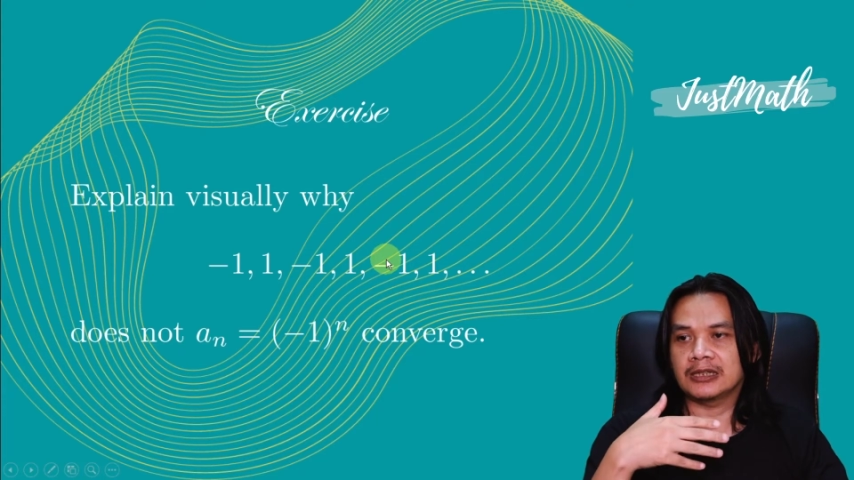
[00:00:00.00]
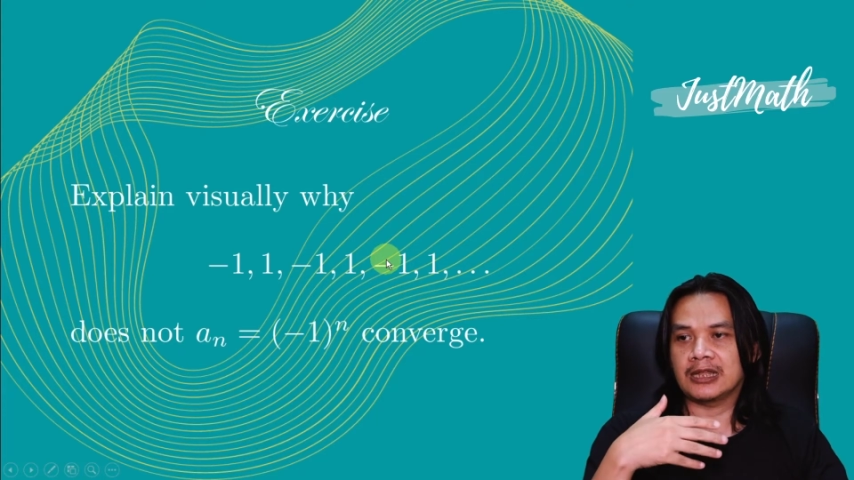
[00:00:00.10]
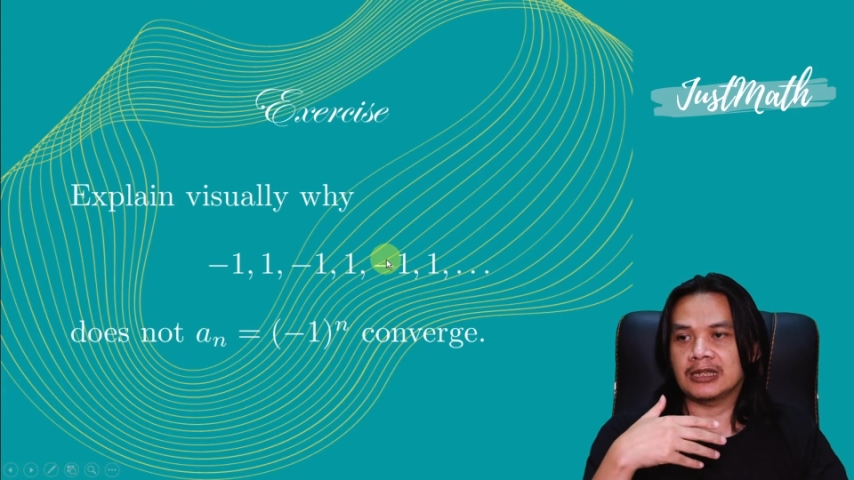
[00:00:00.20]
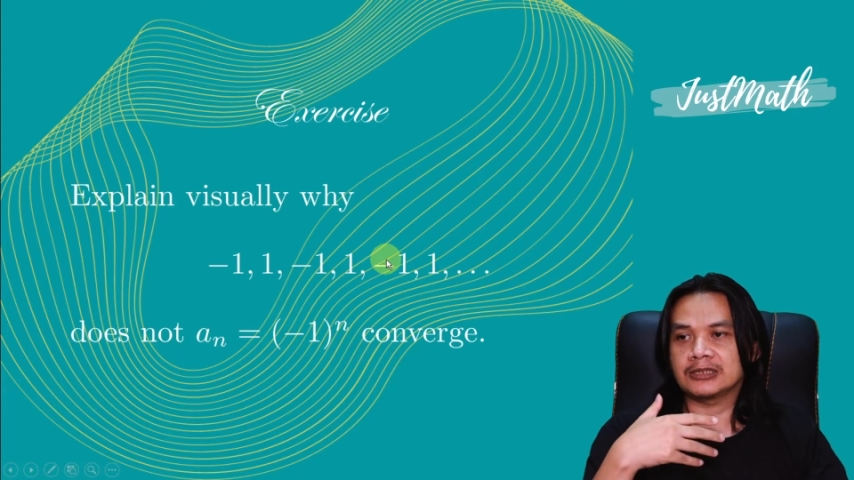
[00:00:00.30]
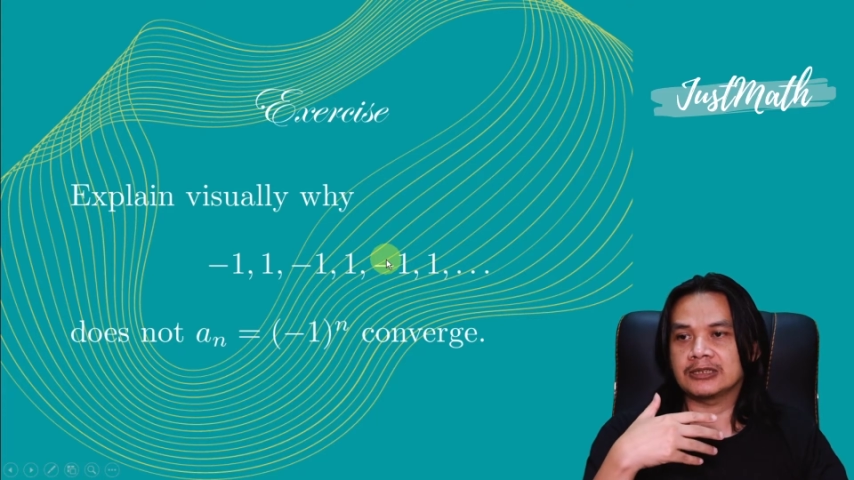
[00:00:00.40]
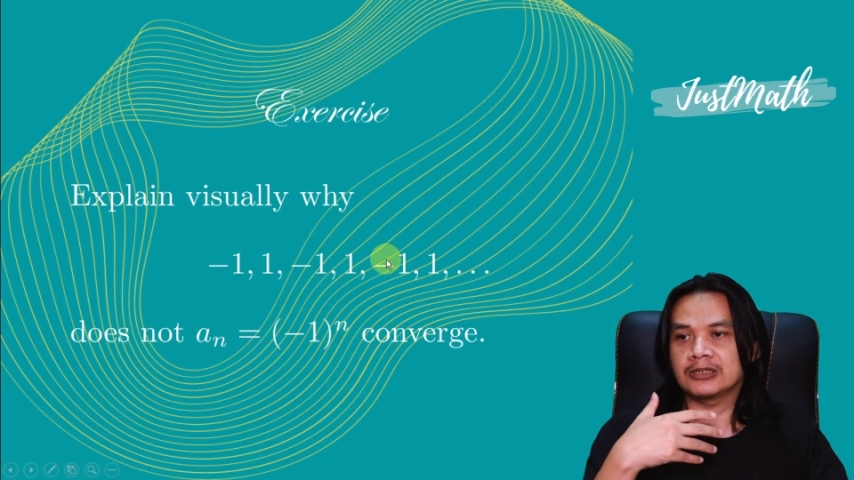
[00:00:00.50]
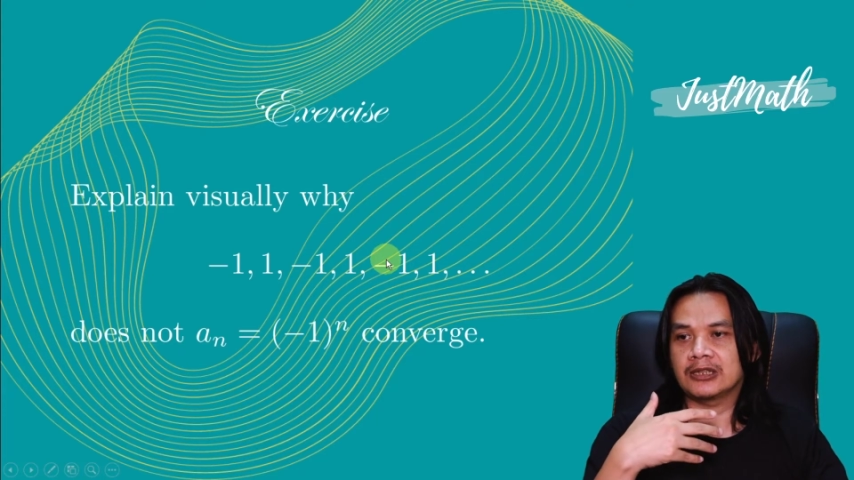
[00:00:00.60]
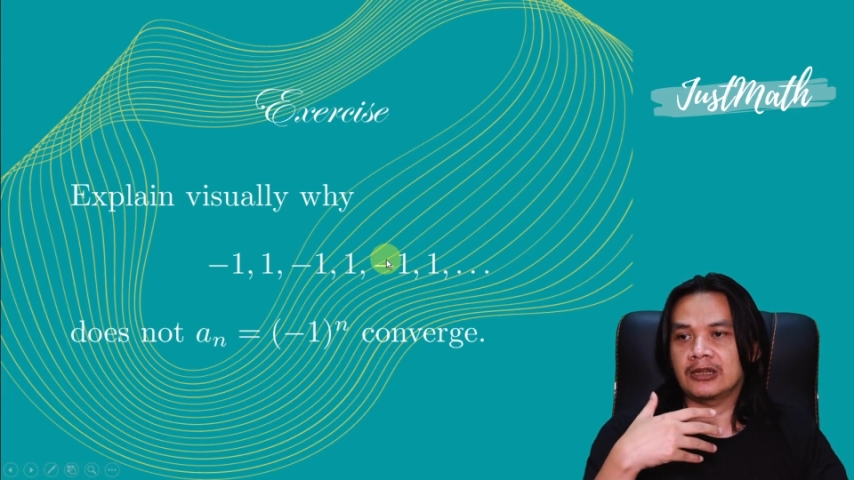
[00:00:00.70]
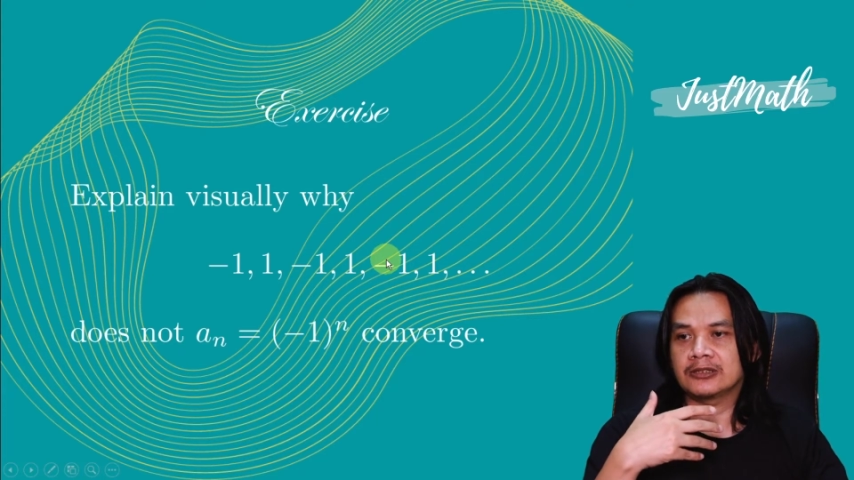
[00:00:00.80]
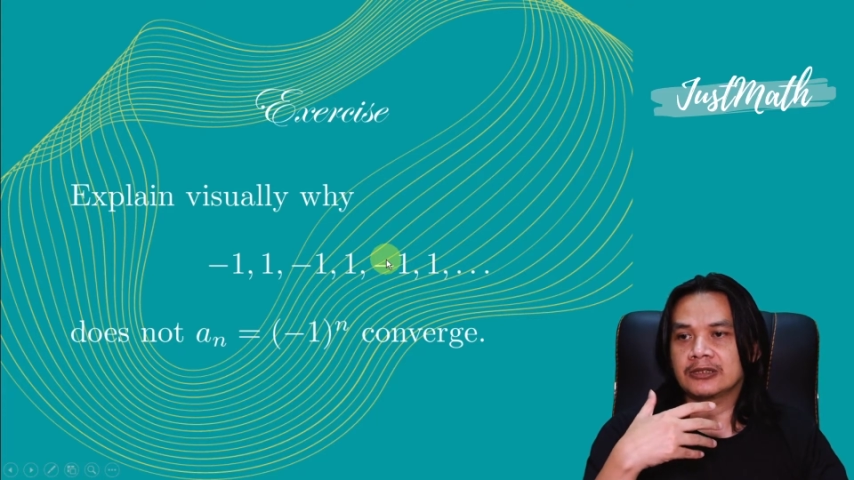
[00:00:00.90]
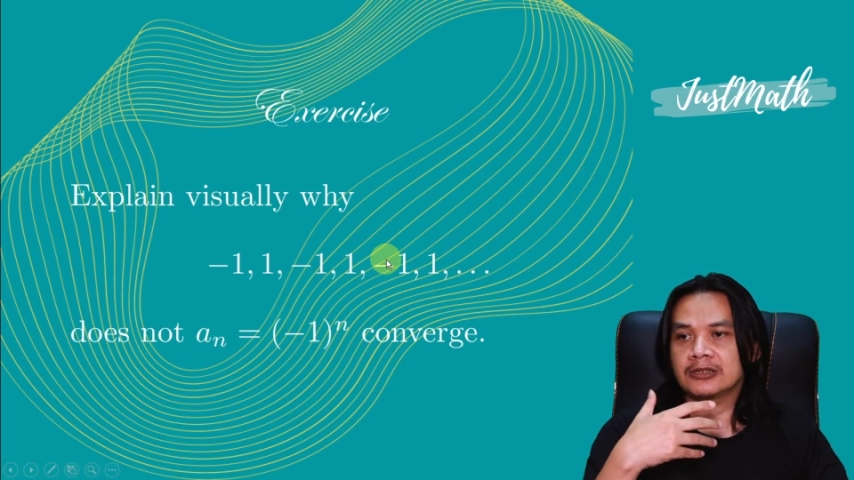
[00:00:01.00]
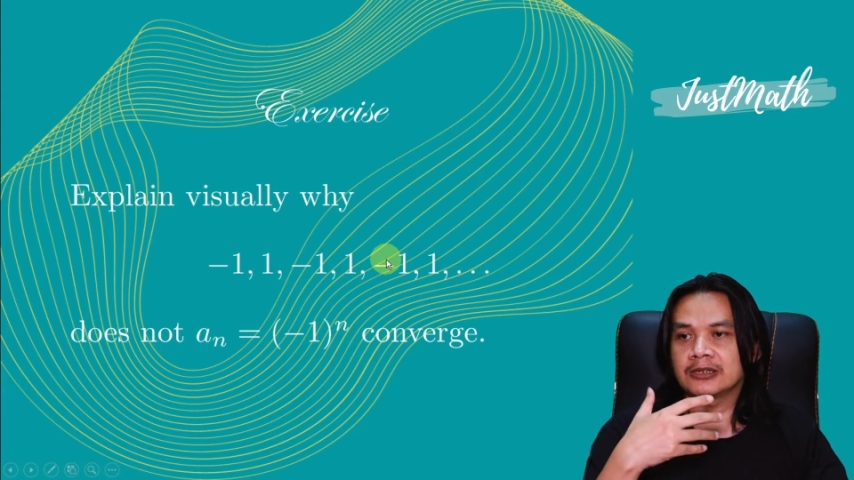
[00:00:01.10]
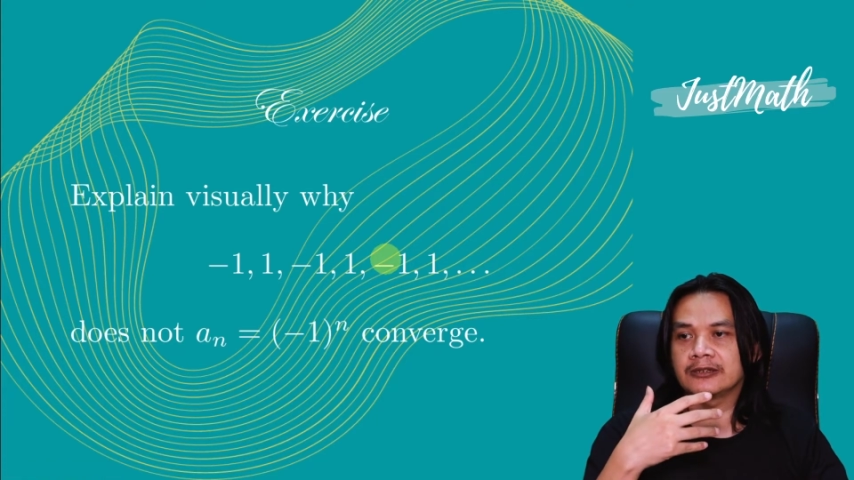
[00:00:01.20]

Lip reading: does not